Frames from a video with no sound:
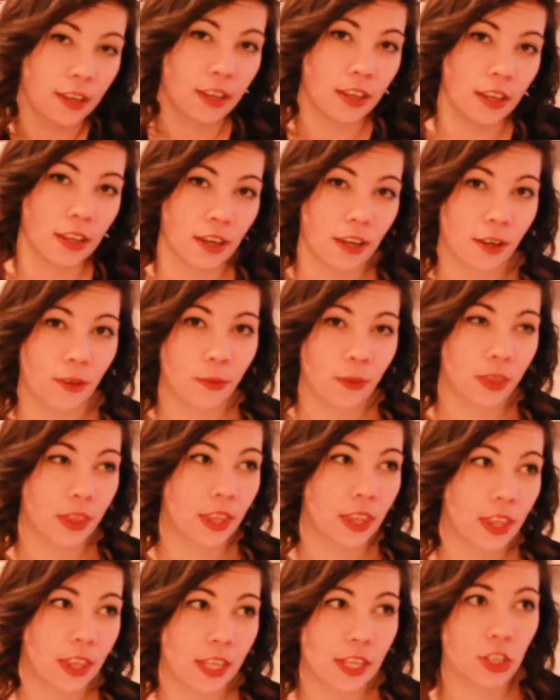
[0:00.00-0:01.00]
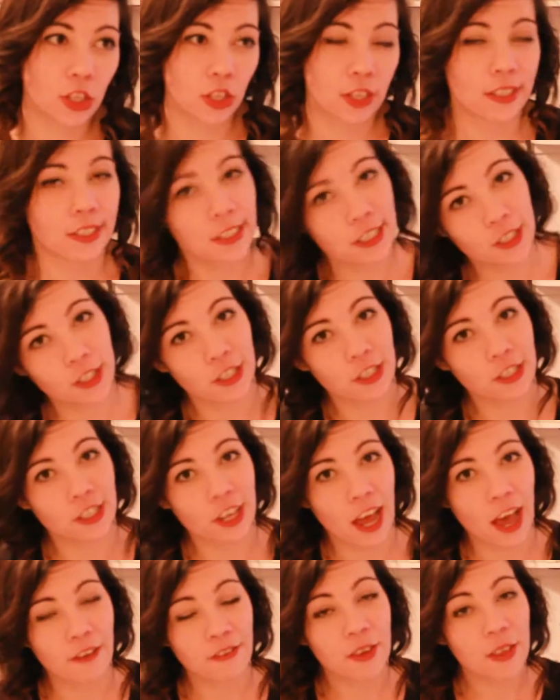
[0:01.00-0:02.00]
you know these are decisions
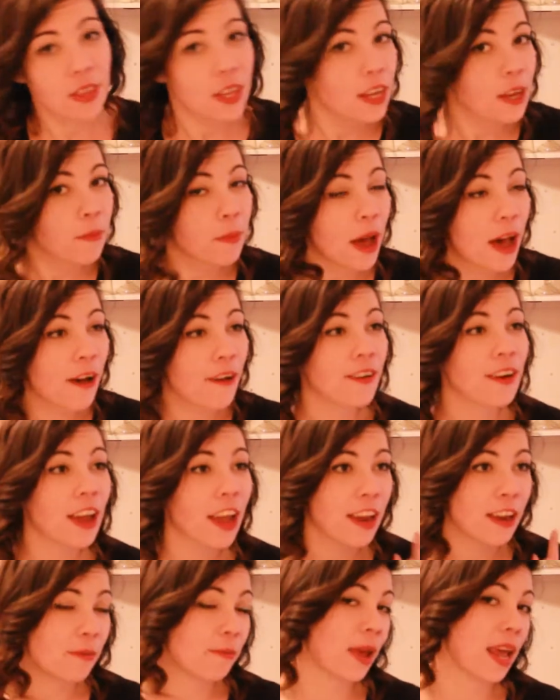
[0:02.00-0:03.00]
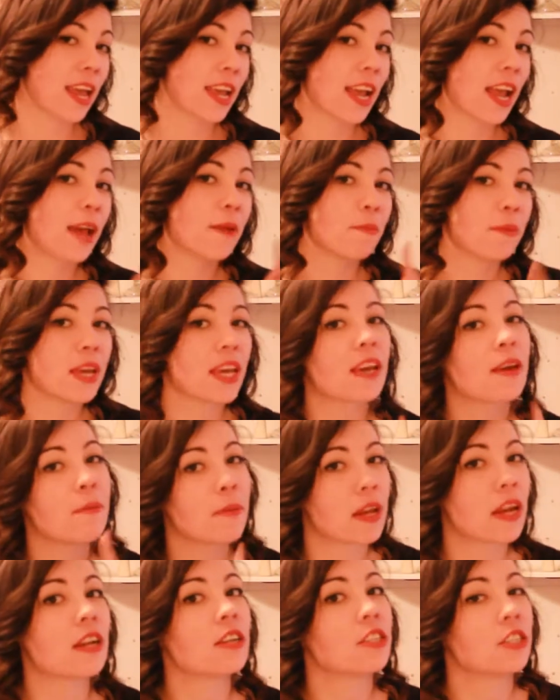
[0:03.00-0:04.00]
you have to think about and make and be
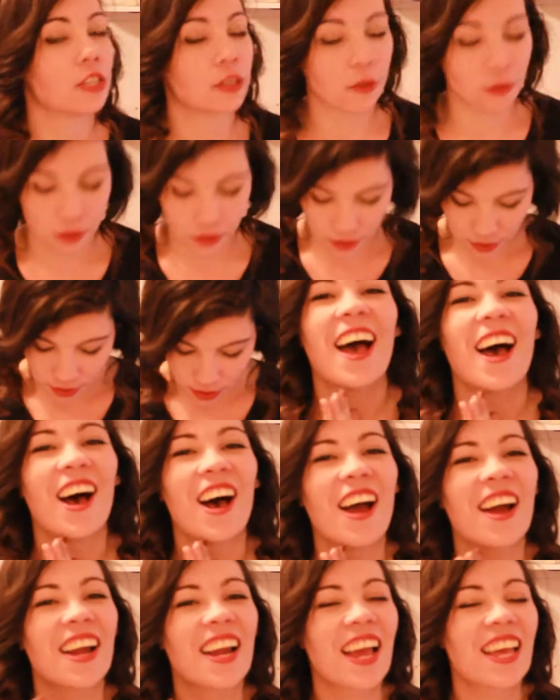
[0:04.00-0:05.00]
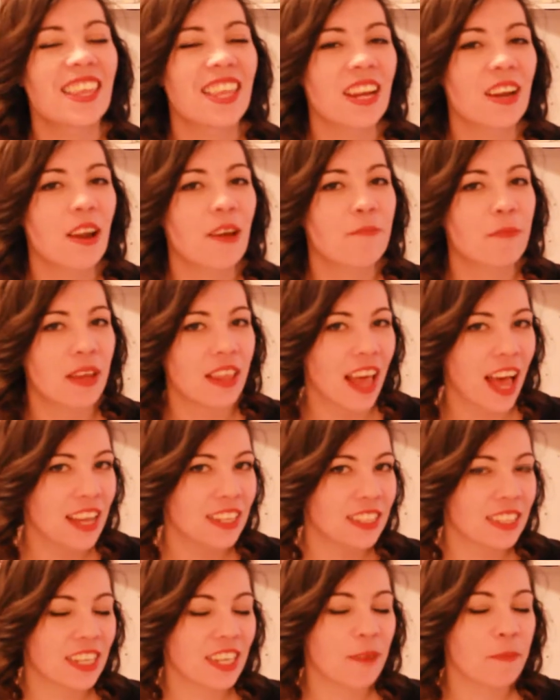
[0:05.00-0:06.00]
committed to alright and then my
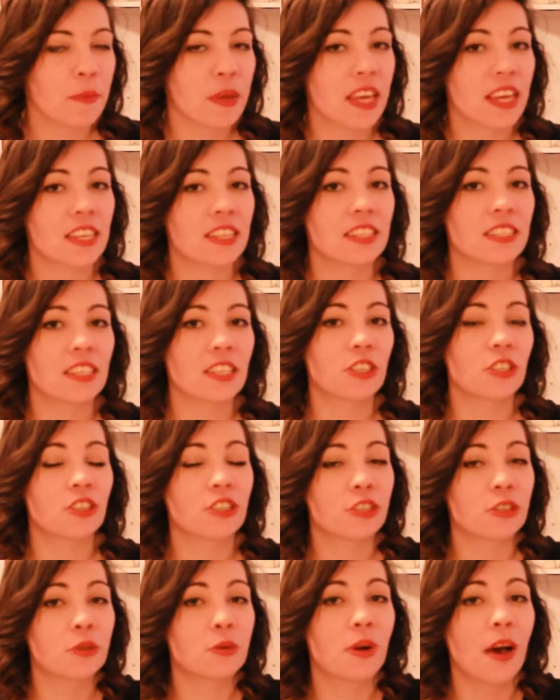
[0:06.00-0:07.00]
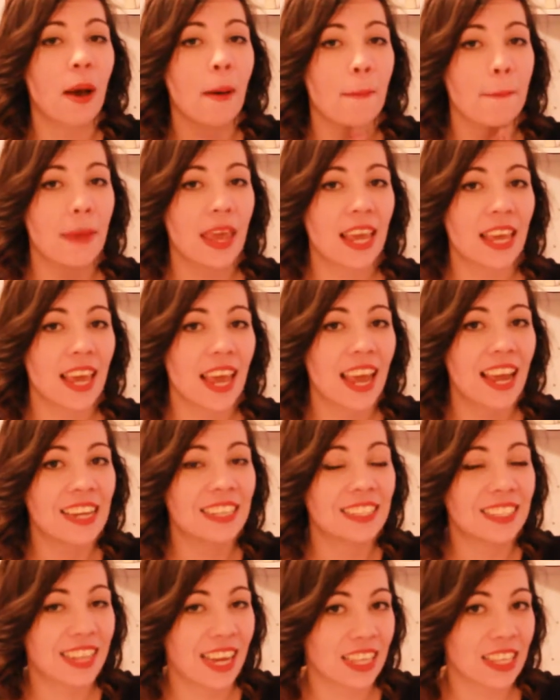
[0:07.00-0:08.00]
last tip is to make
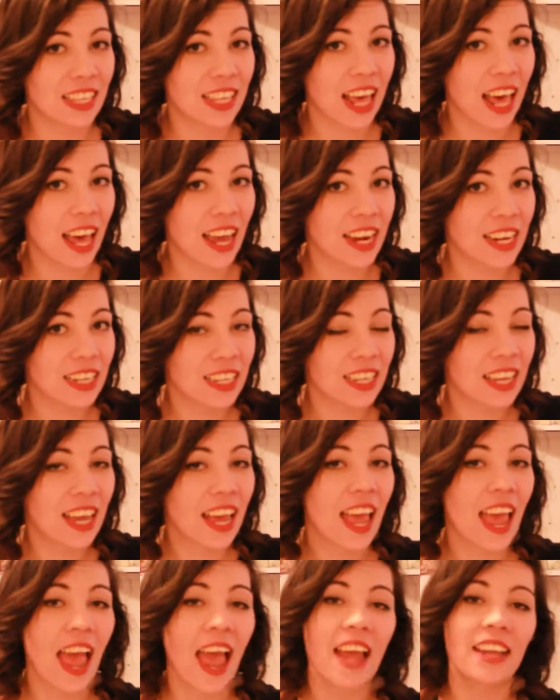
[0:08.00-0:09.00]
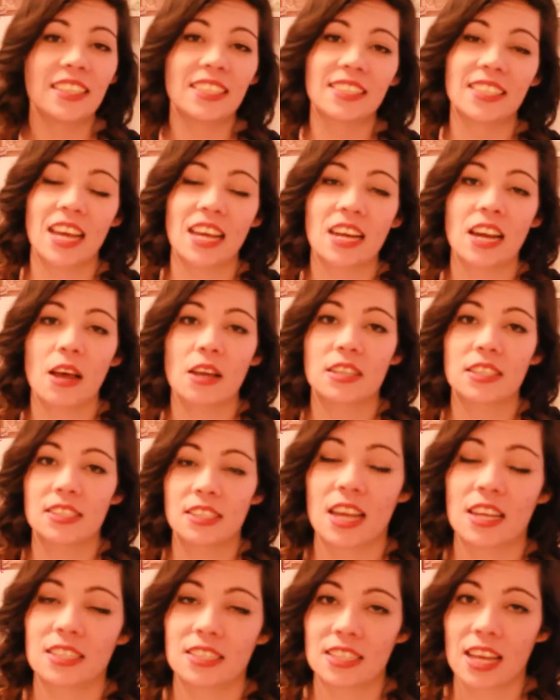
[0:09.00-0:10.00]
a deadline and set
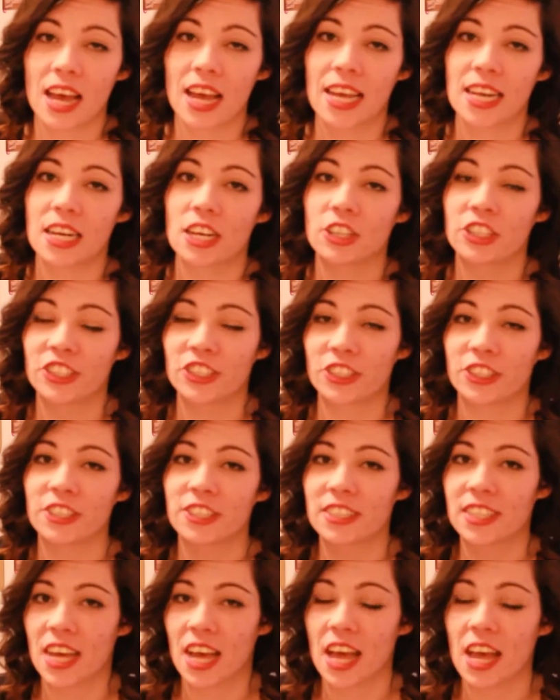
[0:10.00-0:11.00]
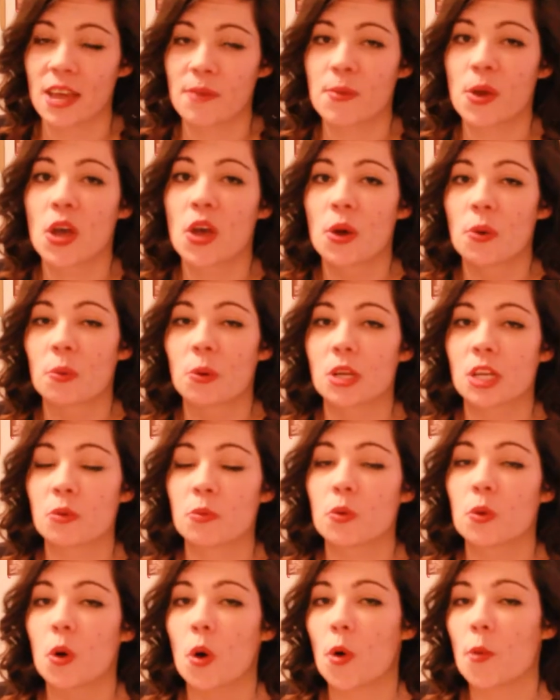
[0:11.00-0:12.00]
aside a certain time where
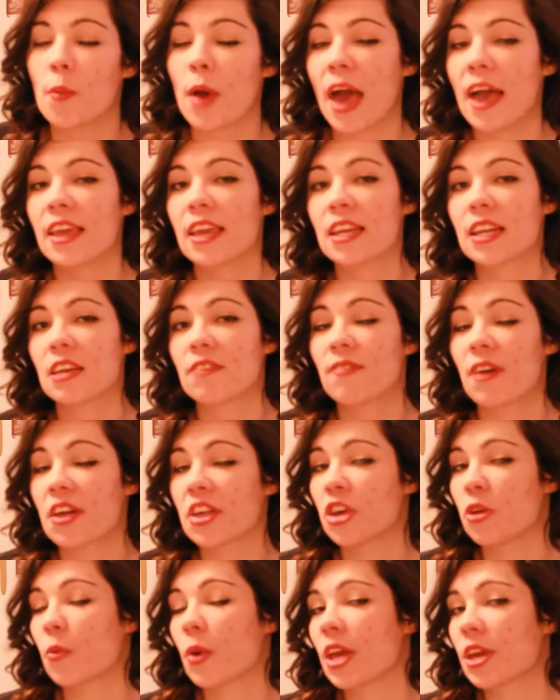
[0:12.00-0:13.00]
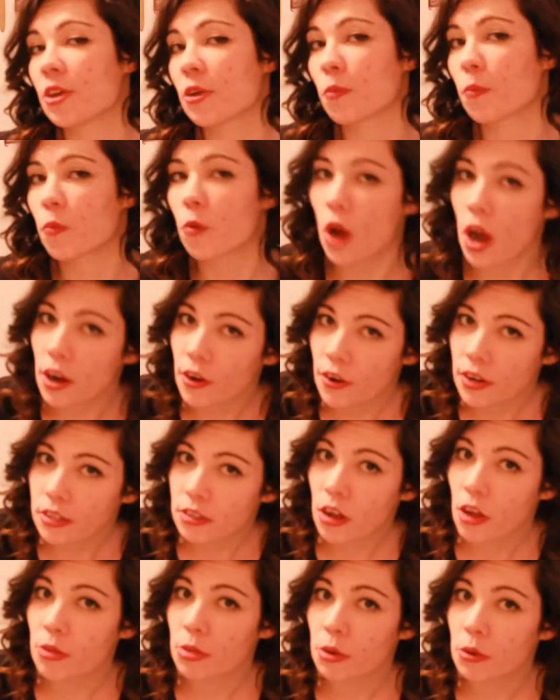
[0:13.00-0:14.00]
you will go back and evaluate your
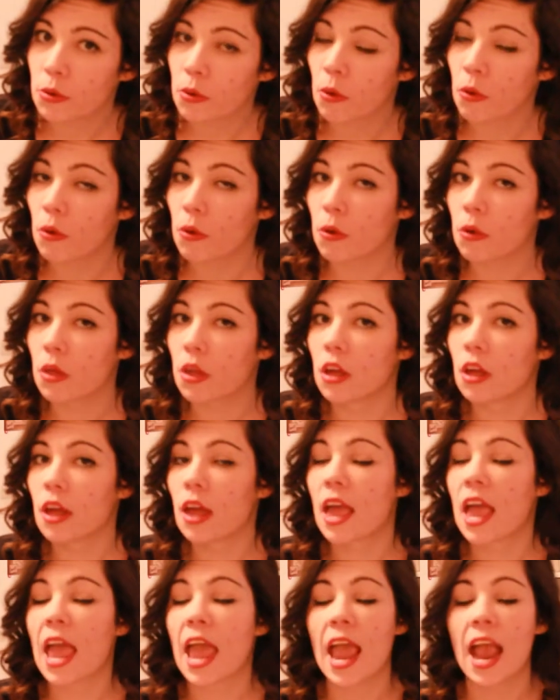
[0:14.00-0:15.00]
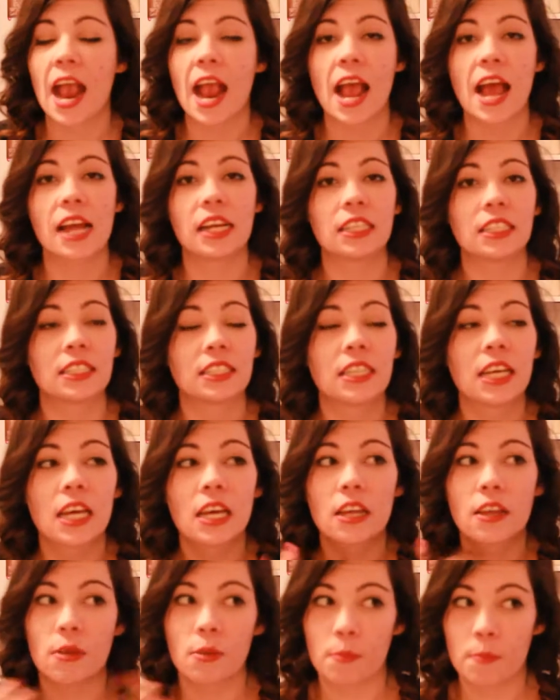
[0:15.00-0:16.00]
progress on the goal and
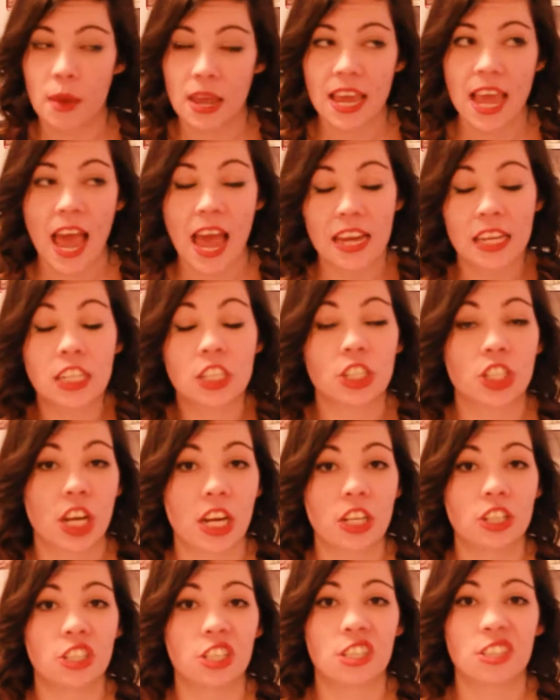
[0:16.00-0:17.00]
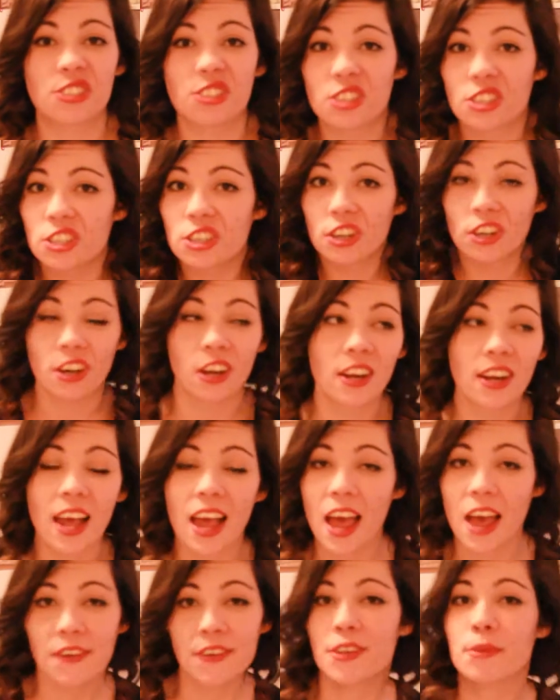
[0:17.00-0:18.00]
make any changes. You're going
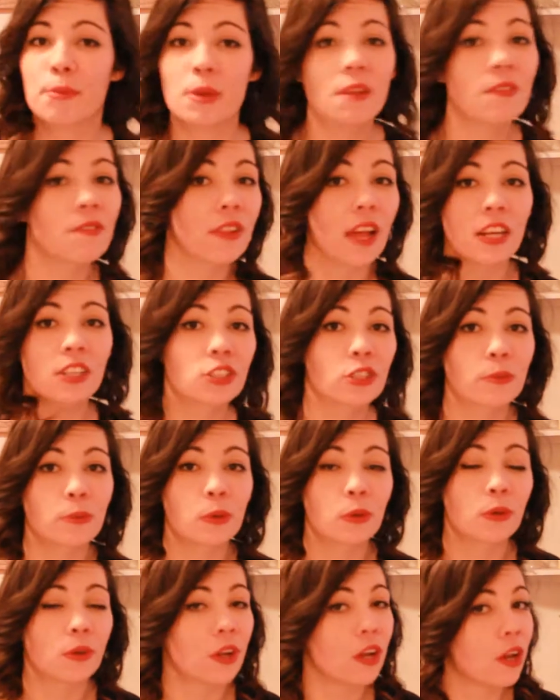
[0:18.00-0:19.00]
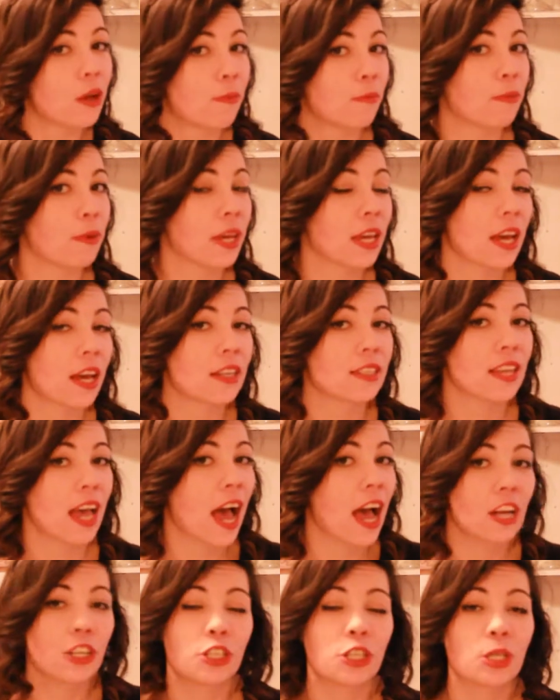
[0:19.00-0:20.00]
to have to be flexible because
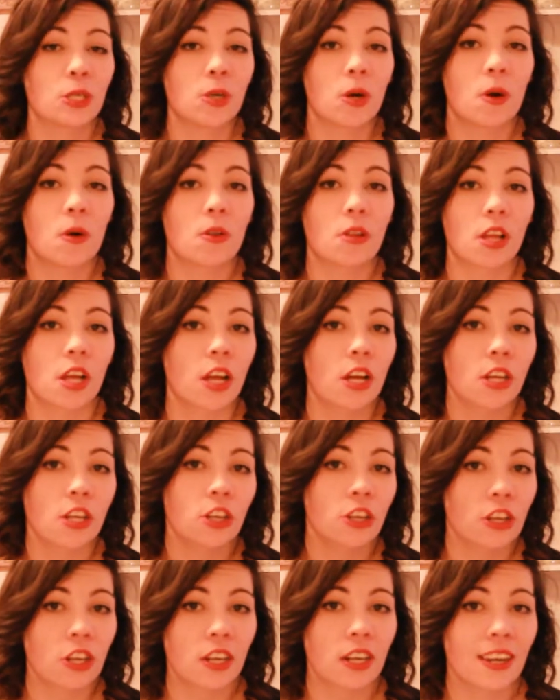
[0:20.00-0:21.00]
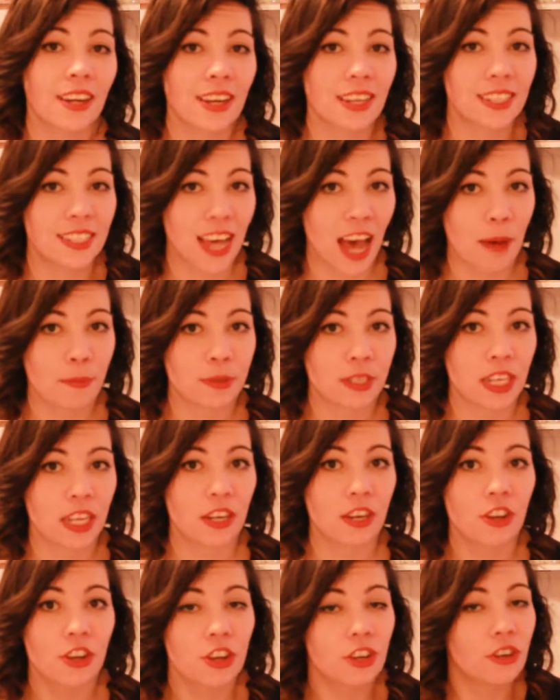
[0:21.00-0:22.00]
as you go along, you're going to adapt
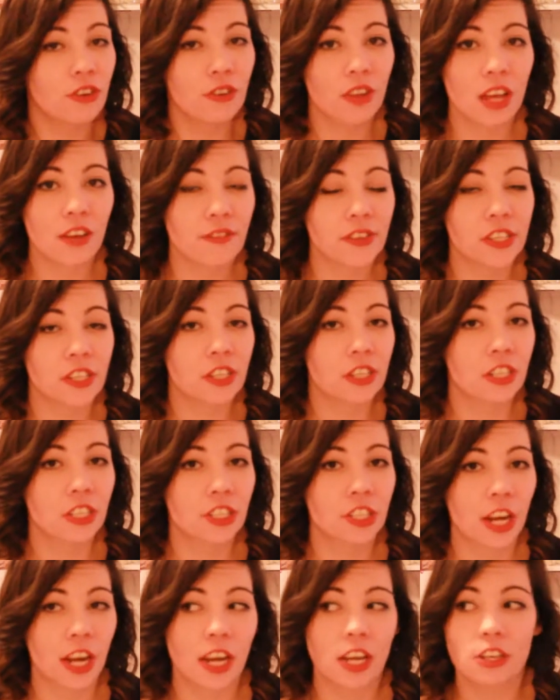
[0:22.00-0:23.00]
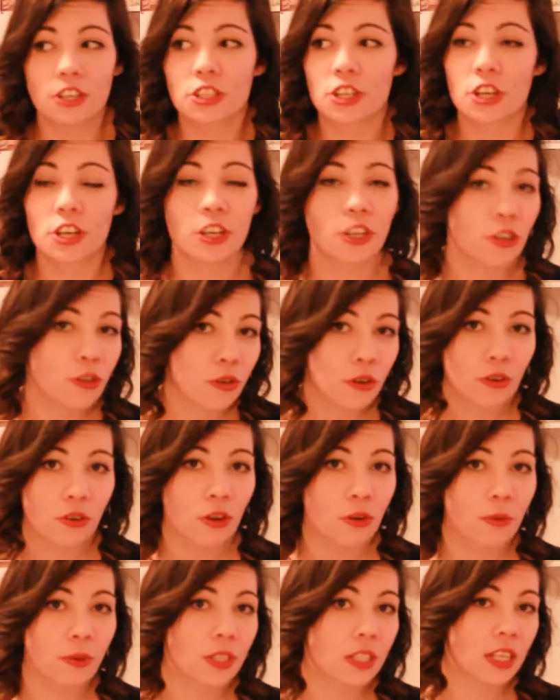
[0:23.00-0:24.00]
it. Your life is going to change. You don't
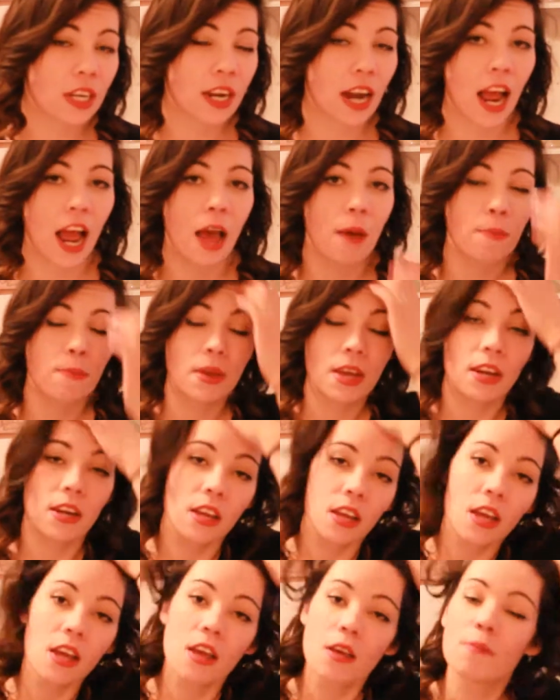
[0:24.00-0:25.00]
know what's going to happen.